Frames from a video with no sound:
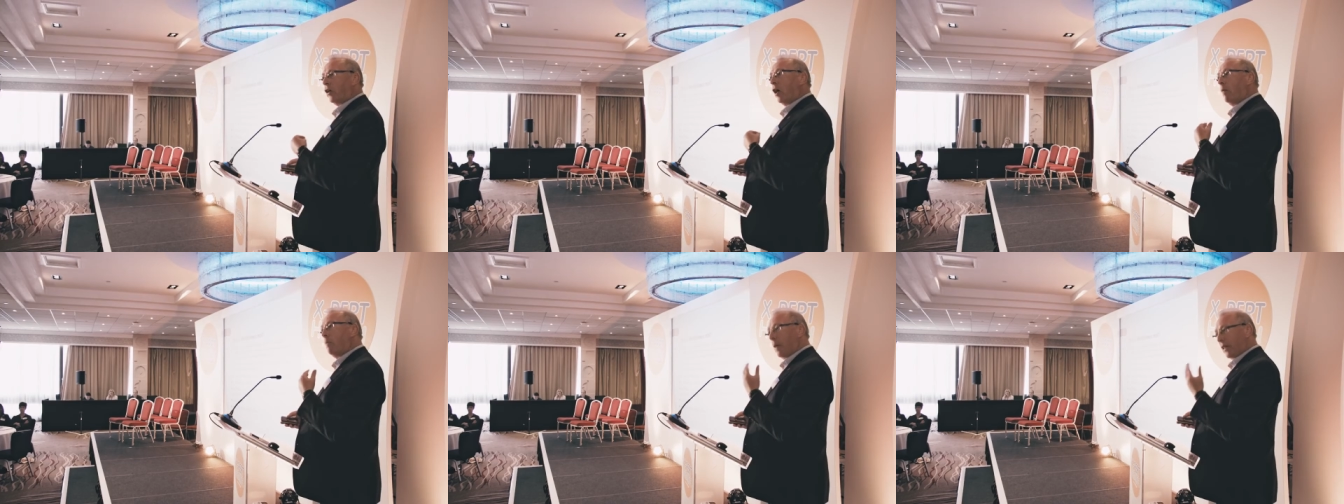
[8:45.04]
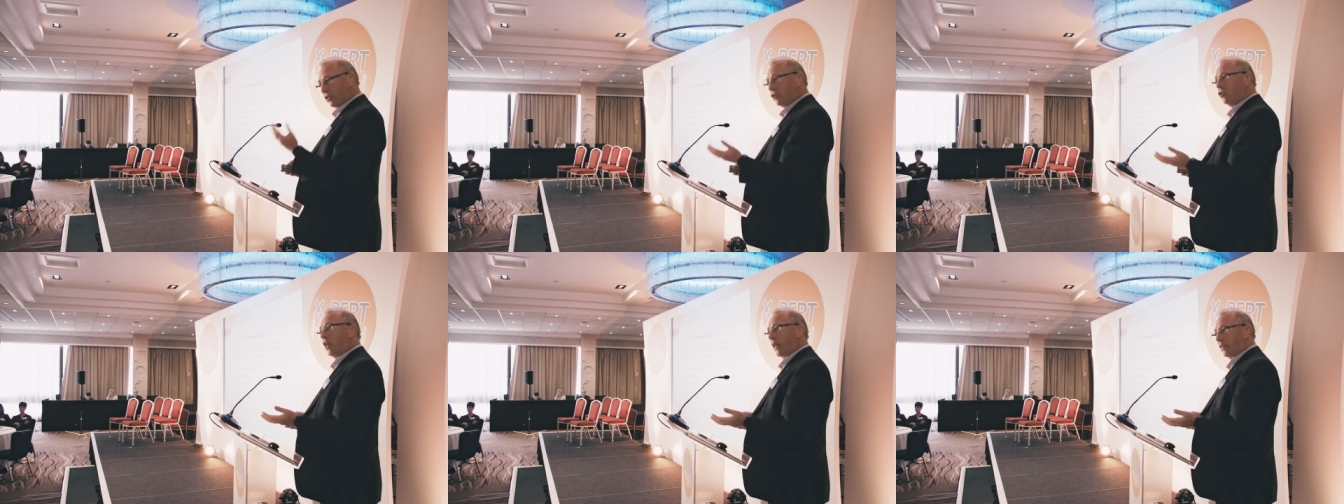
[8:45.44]
got a
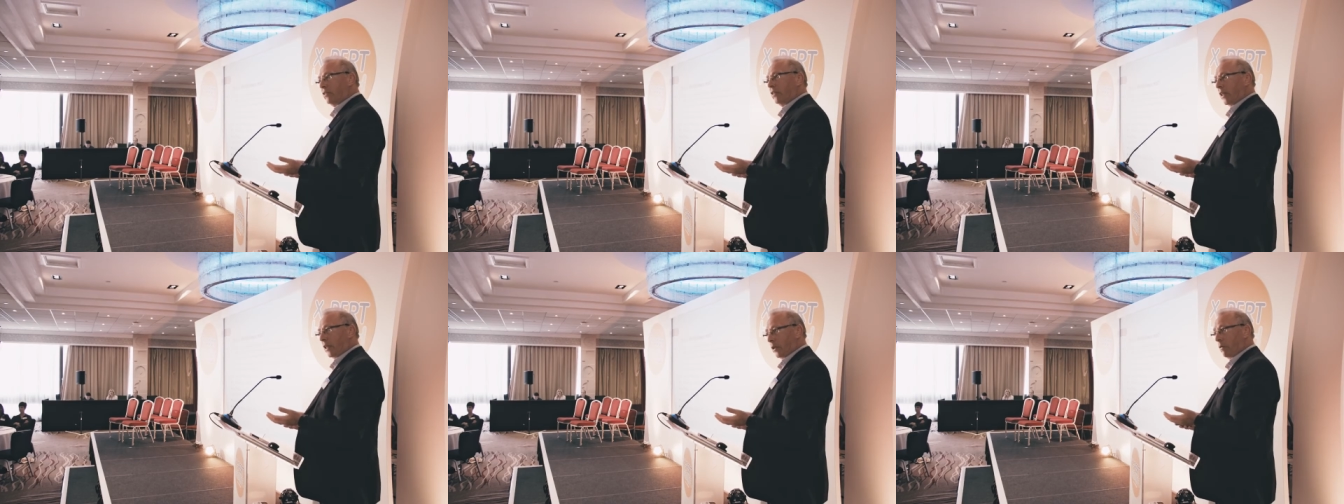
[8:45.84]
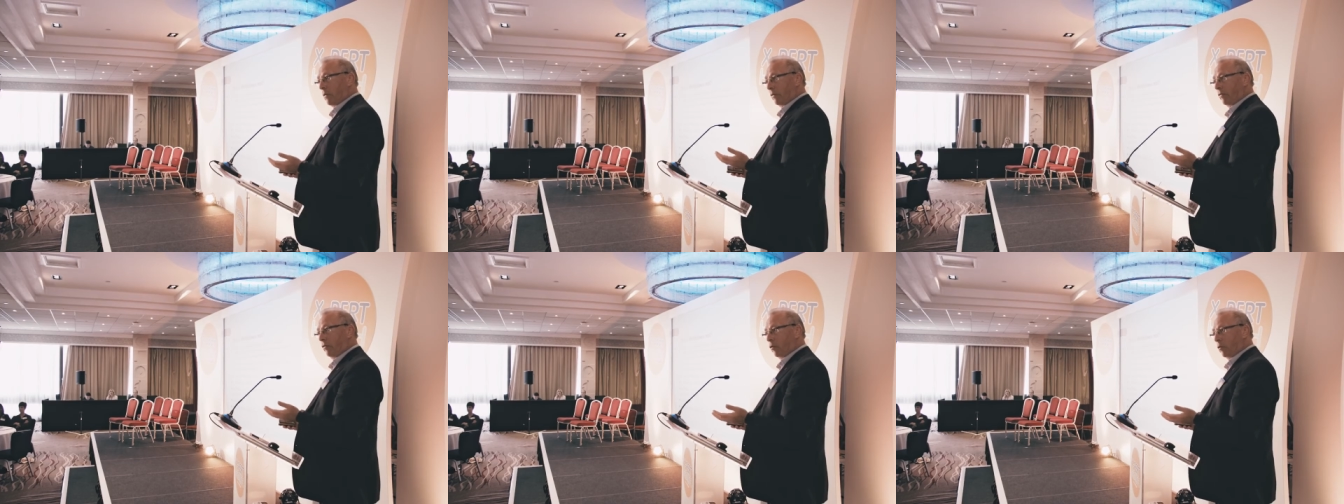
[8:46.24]
better chance than
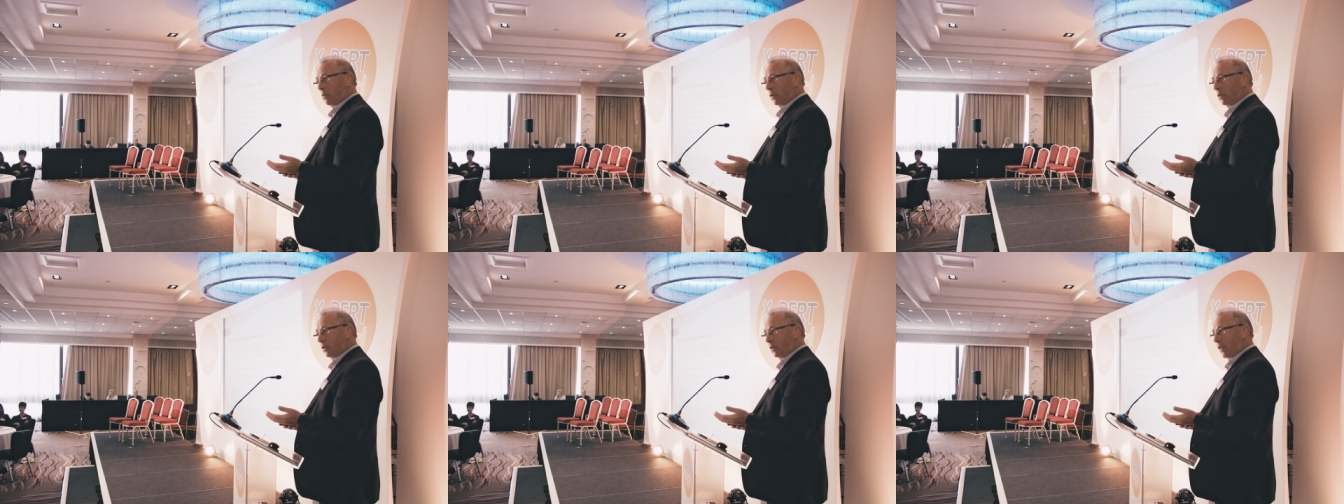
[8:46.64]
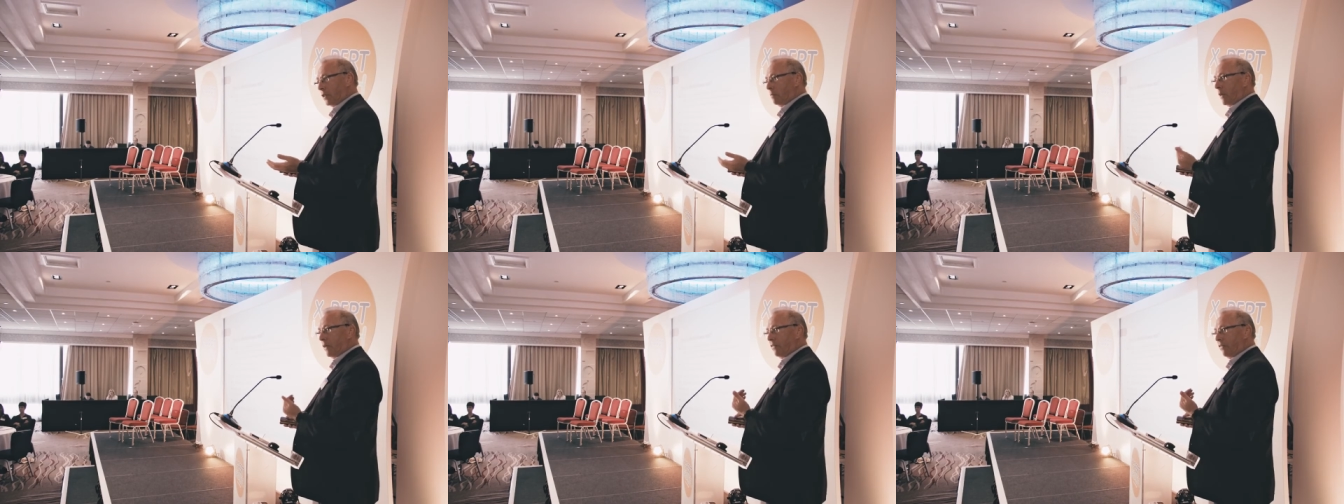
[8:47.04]
going forward. That's my